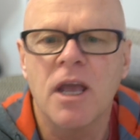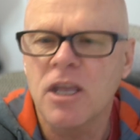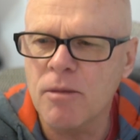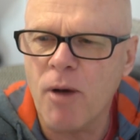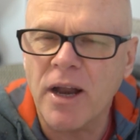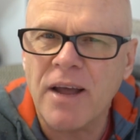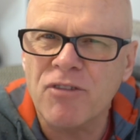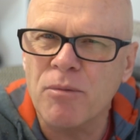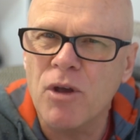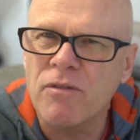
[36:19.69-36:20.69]
you might have
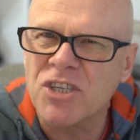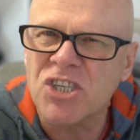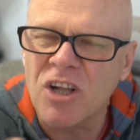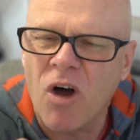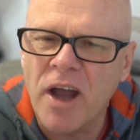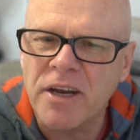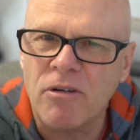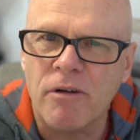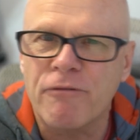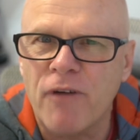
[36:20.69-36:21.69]
to move a slide
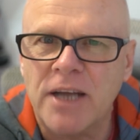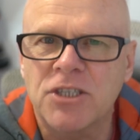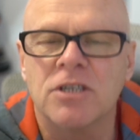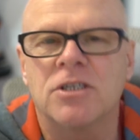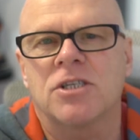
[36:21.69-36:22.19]
or a fraction